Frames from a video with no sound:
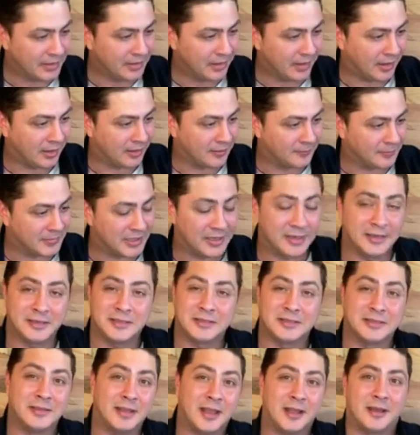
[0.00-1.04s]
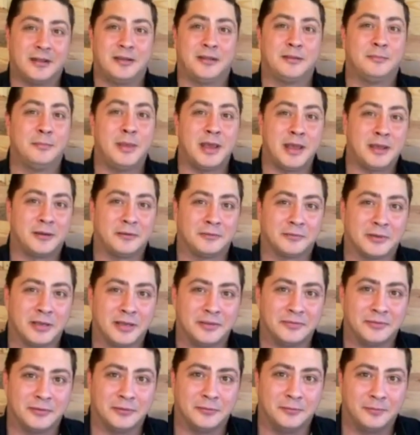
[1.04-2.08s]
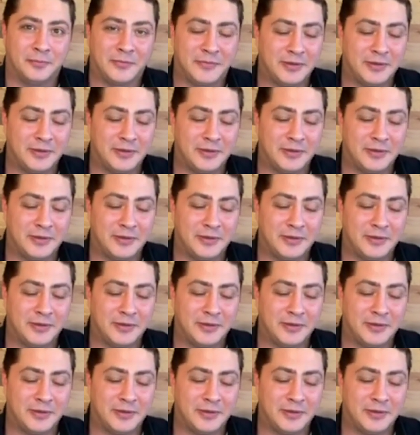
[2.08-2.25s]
Um, it is not a battle rifle.